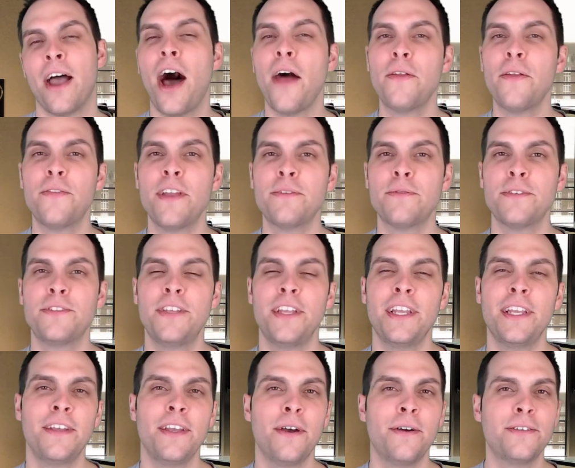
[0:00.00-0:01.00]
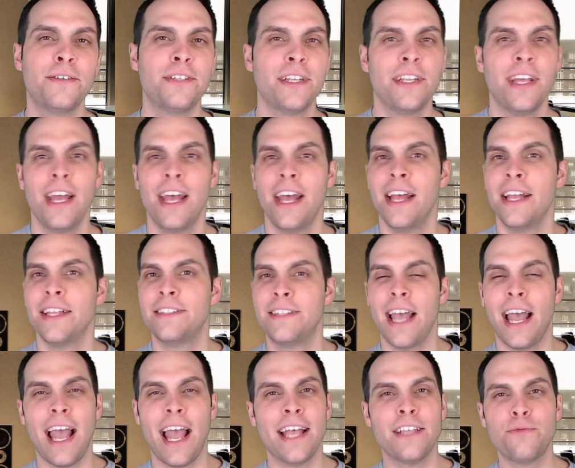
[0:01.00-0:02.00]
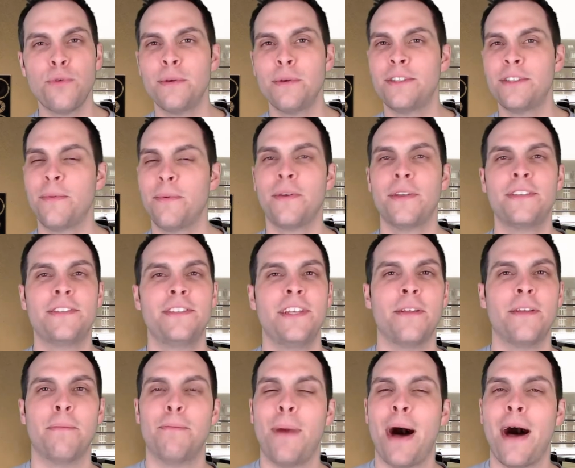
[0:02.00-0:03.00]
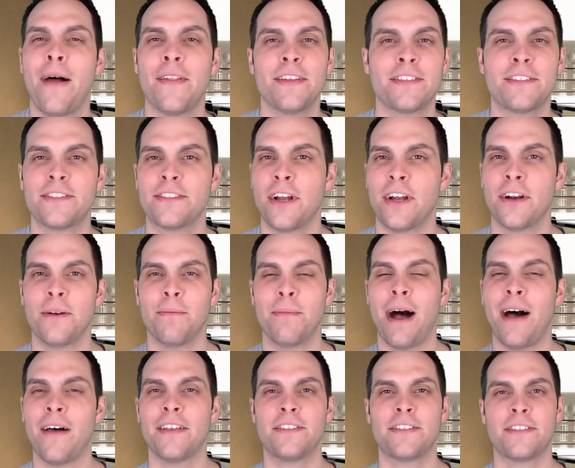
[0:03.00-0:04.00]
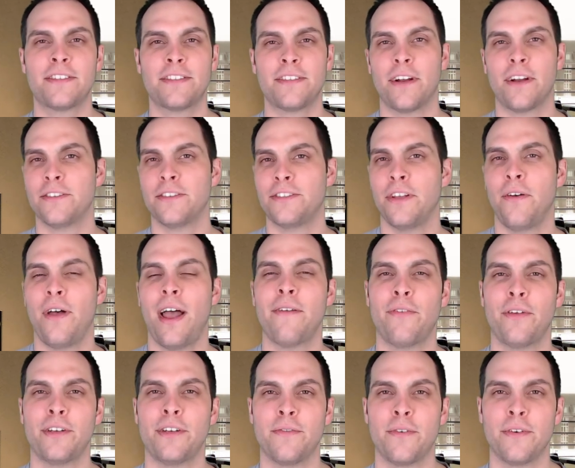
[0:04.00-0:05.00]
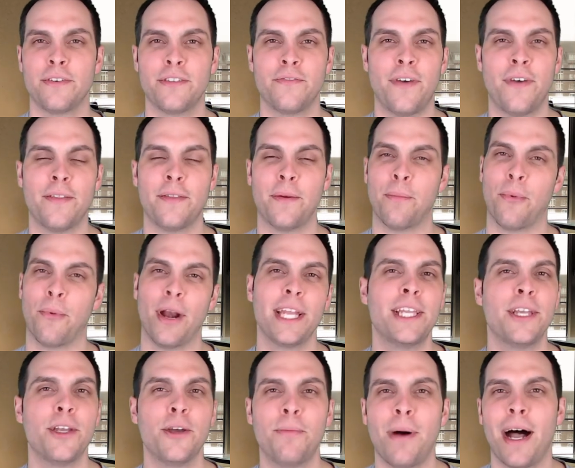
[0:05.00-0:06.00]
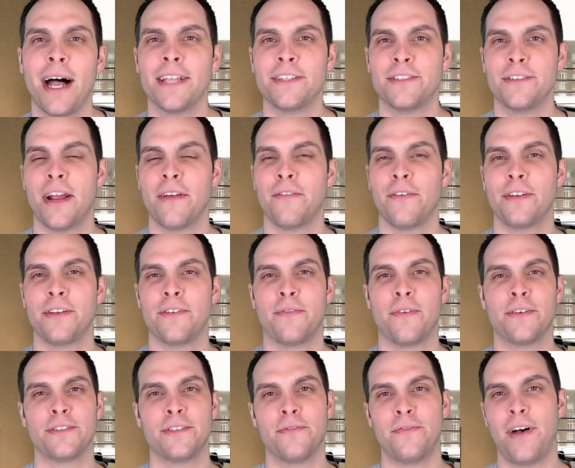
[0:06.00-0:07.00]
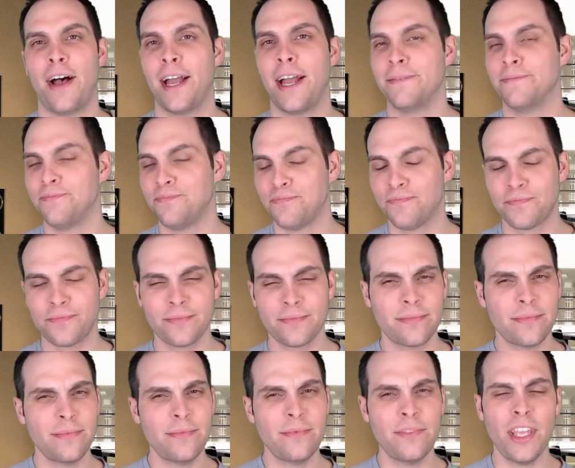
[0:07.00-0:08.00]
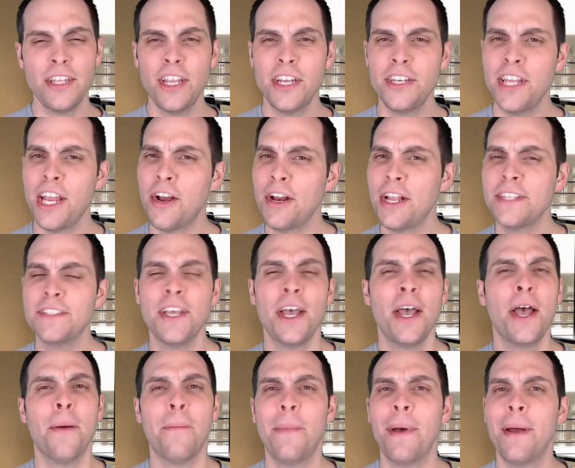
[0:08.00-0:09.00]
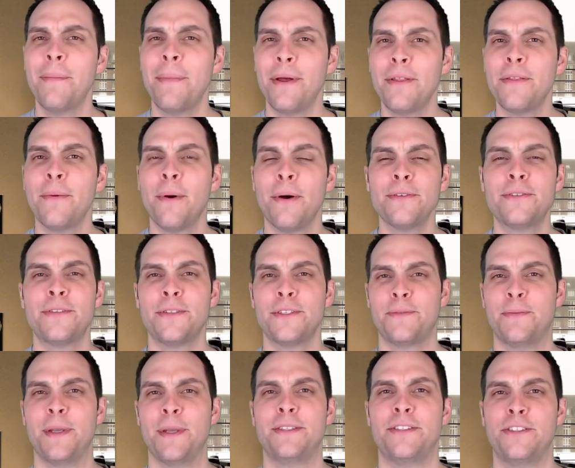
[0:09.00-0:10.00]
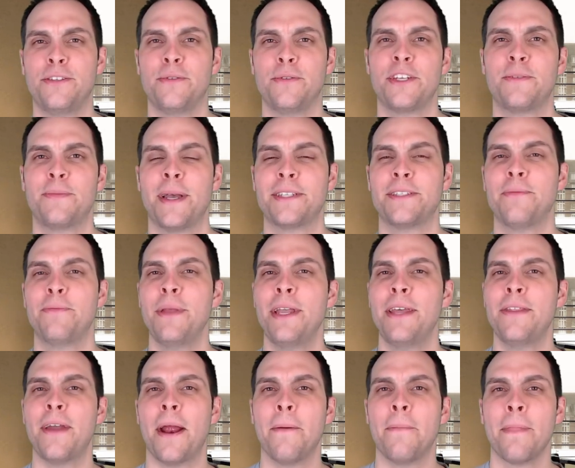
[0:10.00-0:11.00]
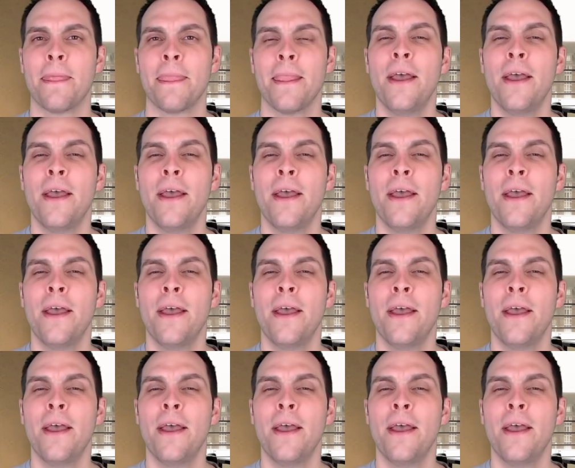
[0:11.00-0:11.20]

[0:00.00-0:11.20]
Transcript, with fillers: Other things we're seeing in the ocean as we would typically see, the mollusks are, mollusks are still heavily diversified. The brachiopods are heavily diversified. Cnidarians, most of the species you expect to be there.